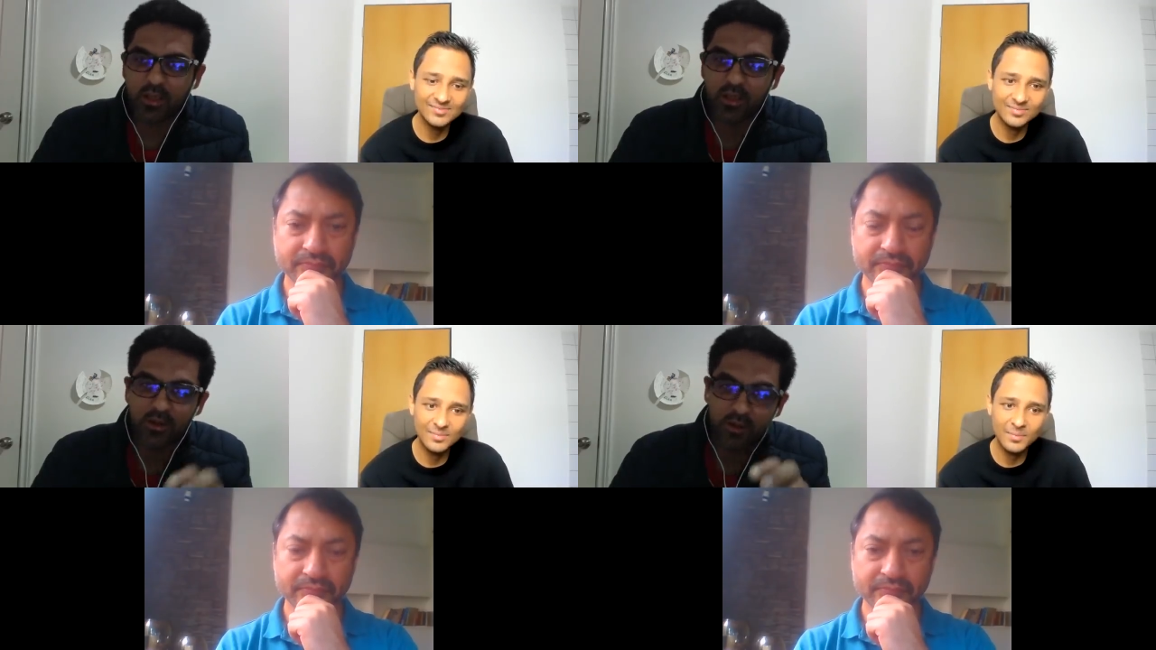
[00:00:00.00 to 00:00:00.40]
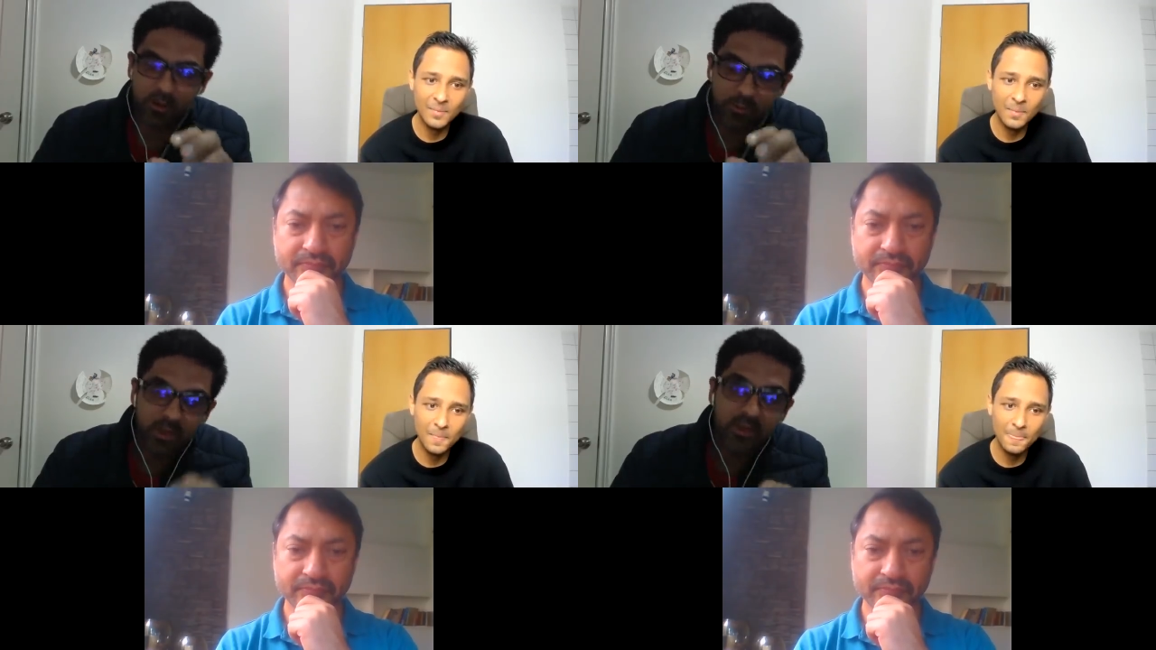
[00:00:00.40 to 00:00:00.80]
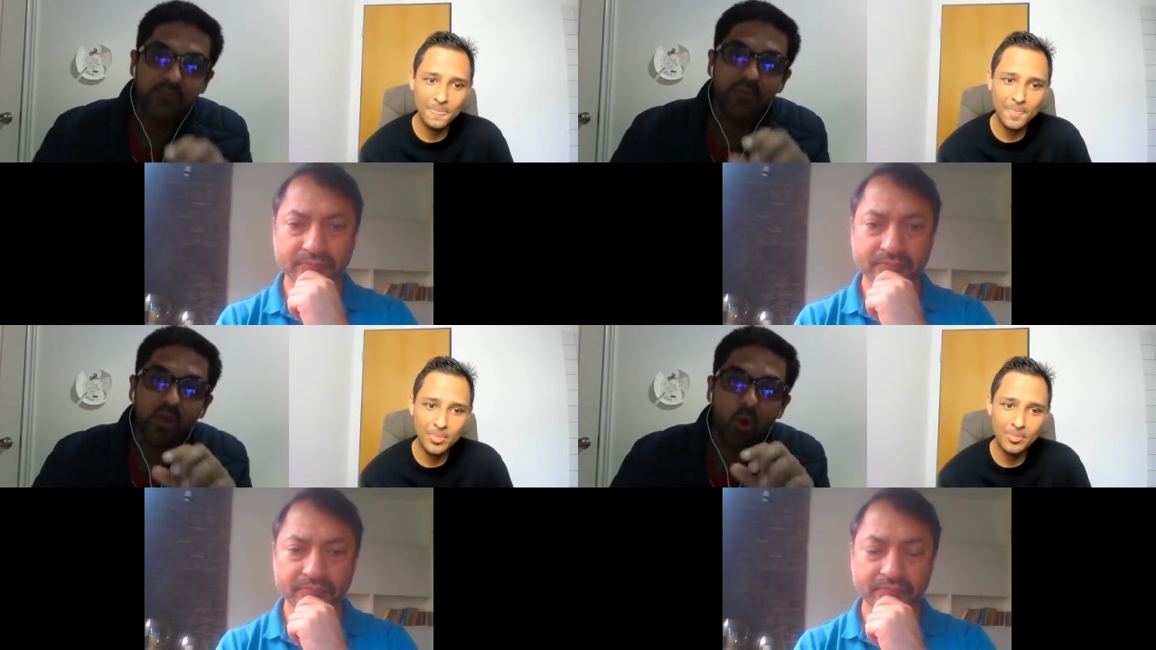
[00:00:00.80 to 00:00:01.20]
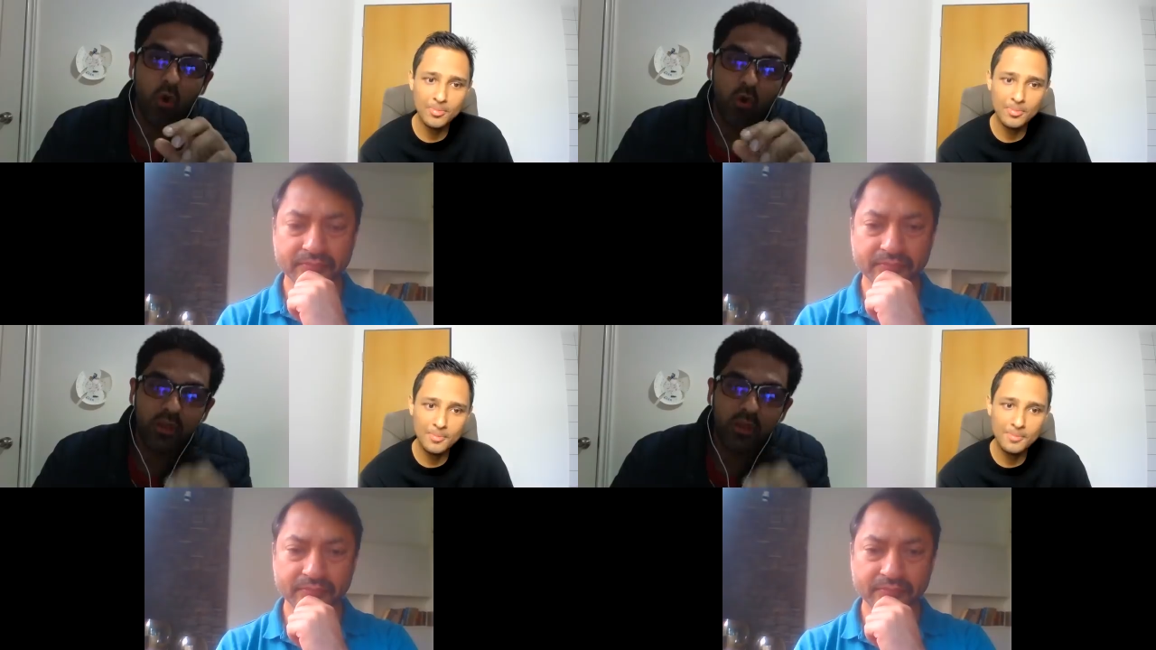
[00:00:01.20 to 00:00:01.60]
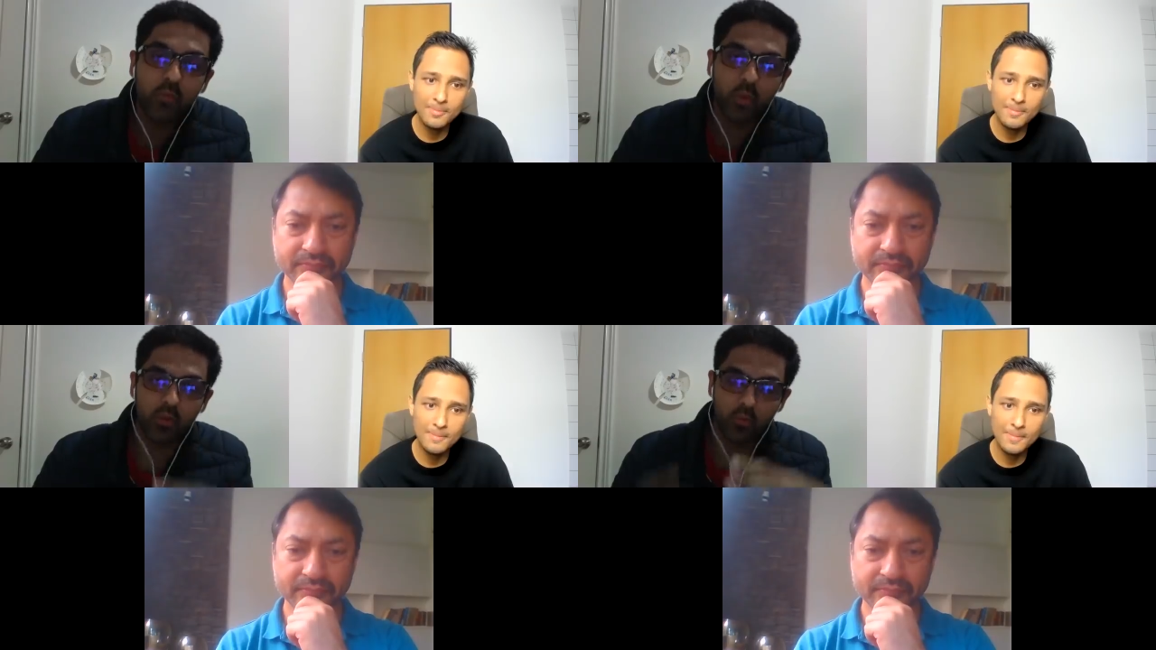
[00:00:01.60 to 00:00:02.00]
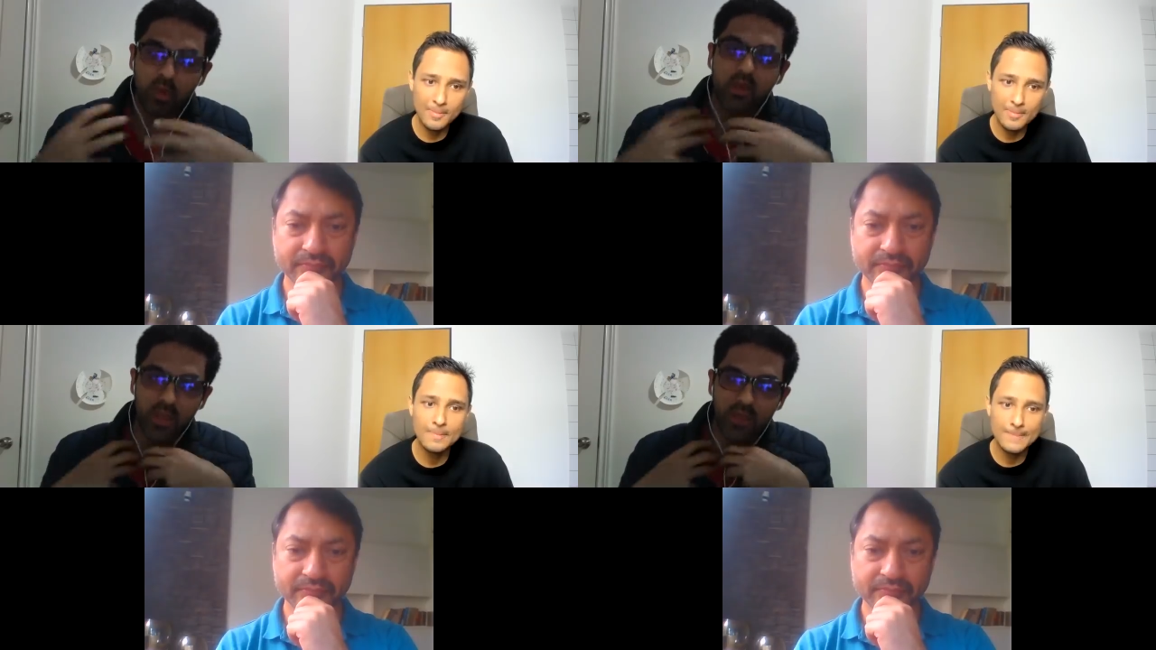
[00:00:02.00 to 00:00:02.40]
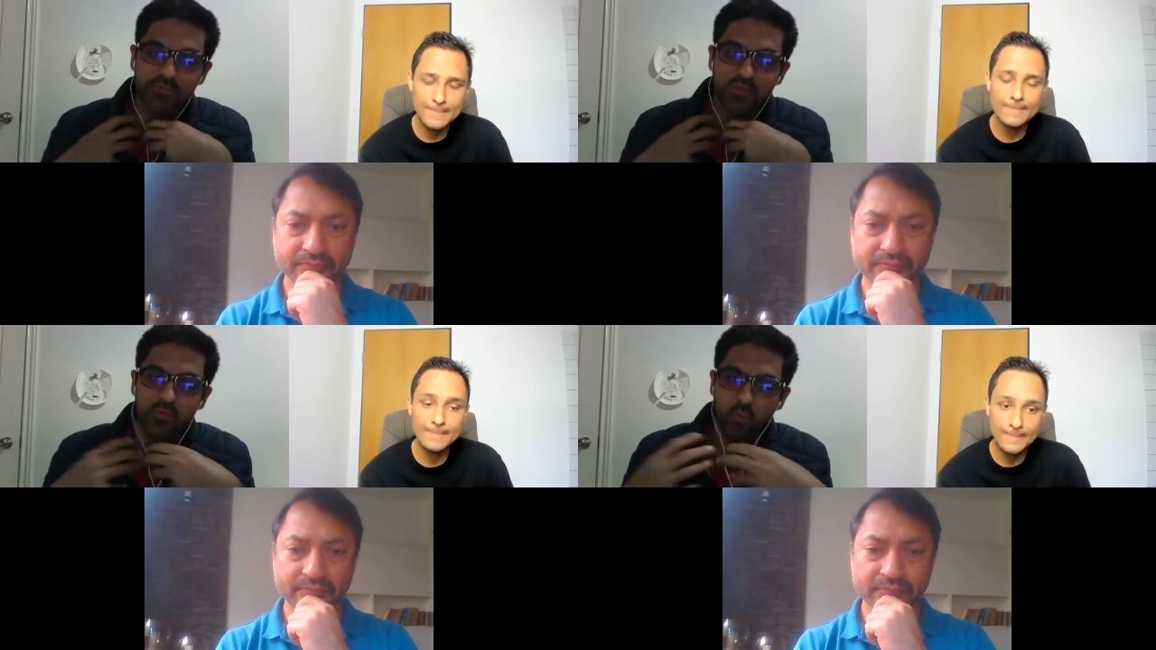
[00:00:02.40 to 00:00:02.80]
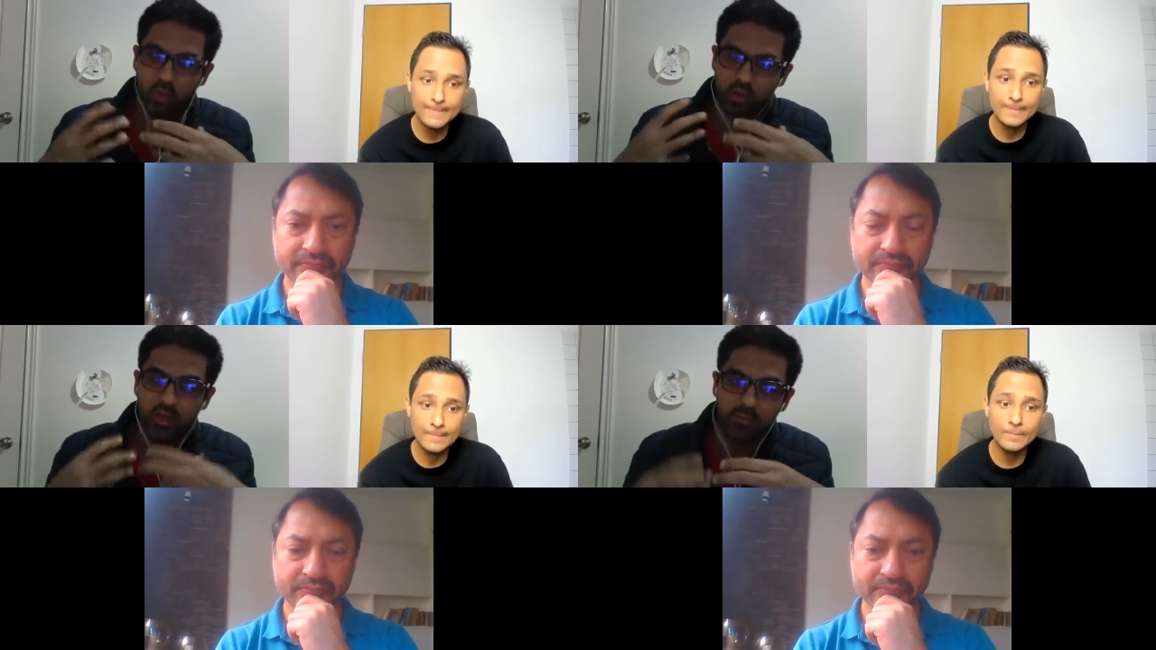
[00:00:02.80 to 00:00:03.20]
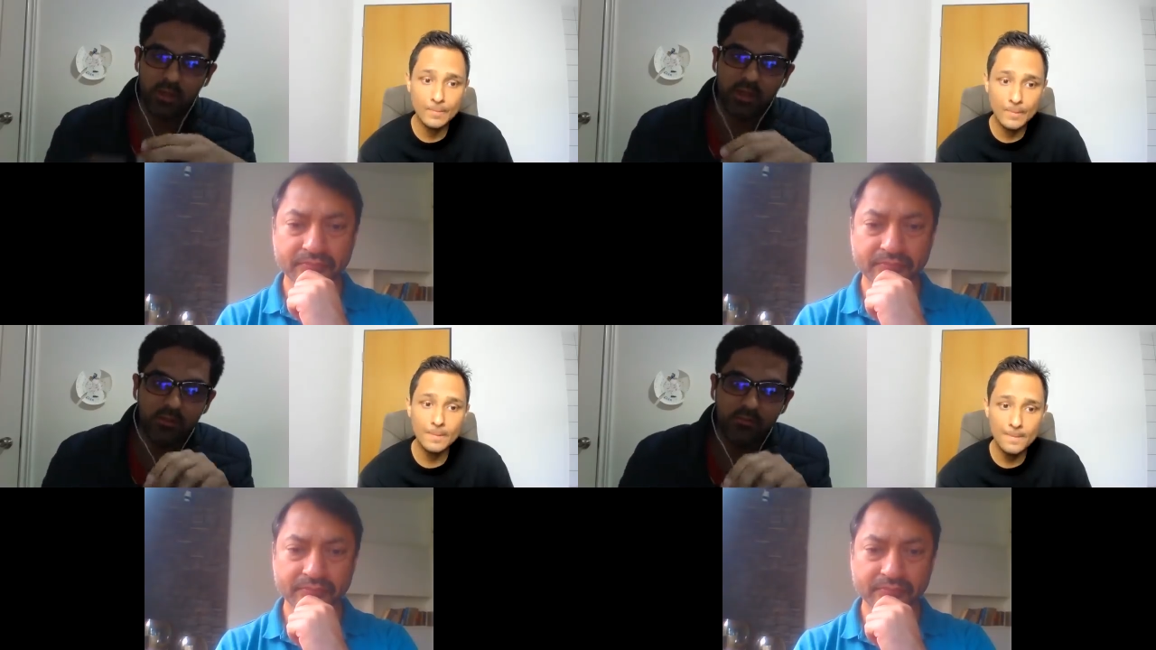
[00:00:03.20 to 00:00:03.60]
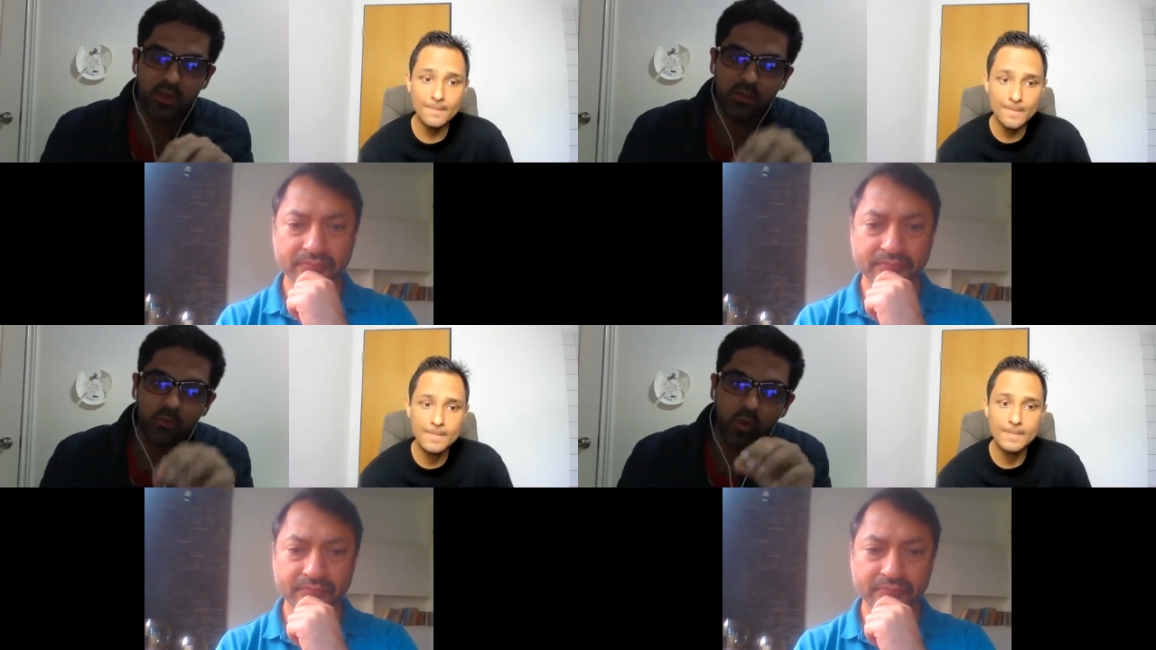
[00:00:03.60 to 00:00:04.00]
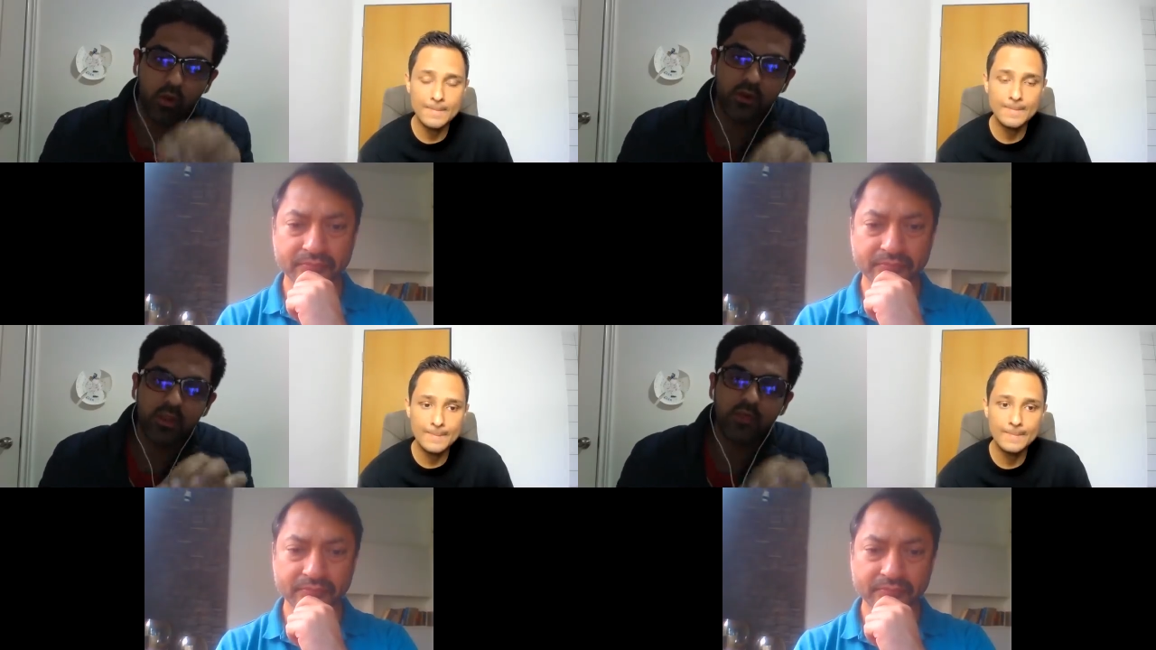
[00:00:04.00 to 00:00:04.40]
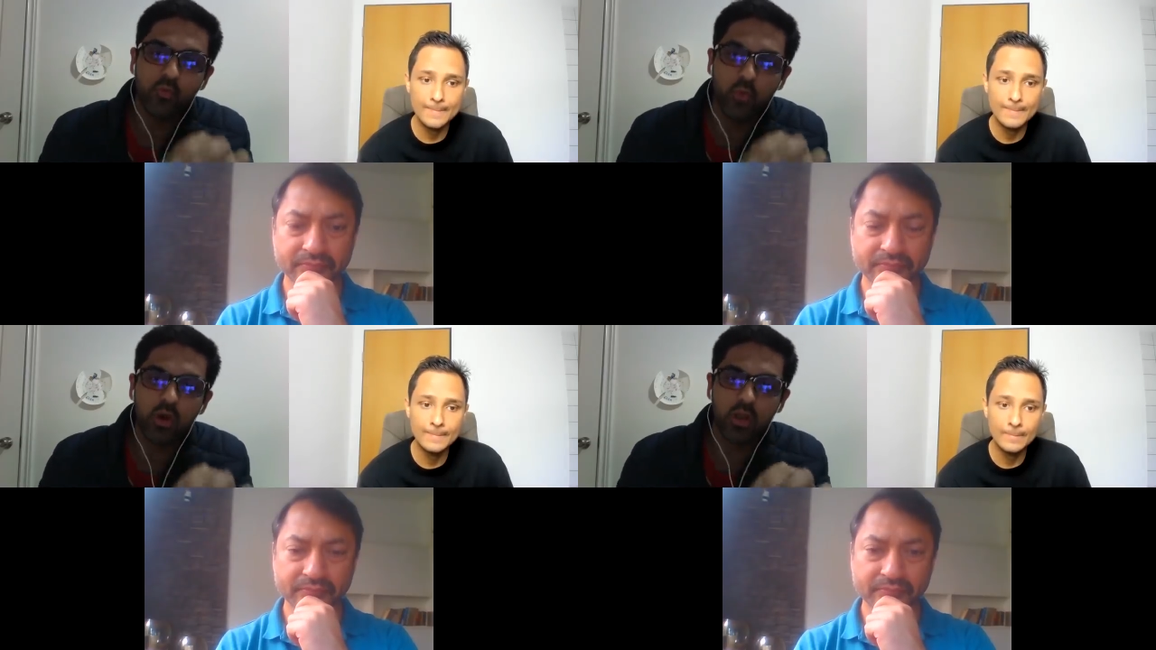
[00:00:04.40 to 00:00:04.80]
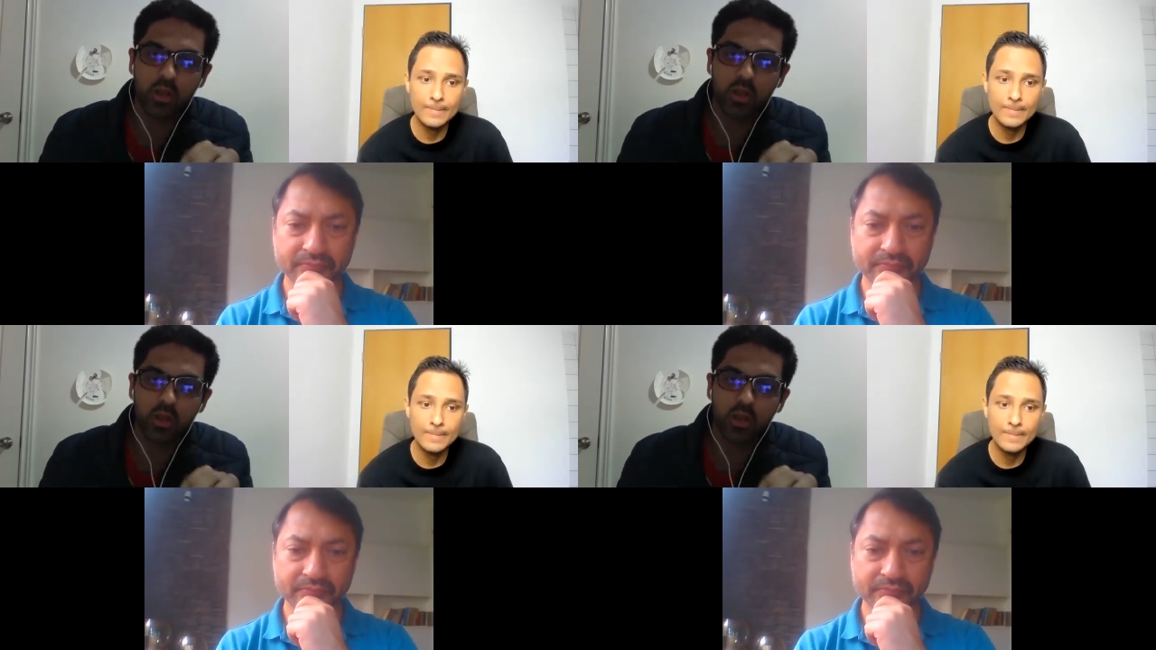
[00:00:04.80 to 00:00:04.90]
Speaker 1: Remedy will only work, what I have seen, what I believe, it will only work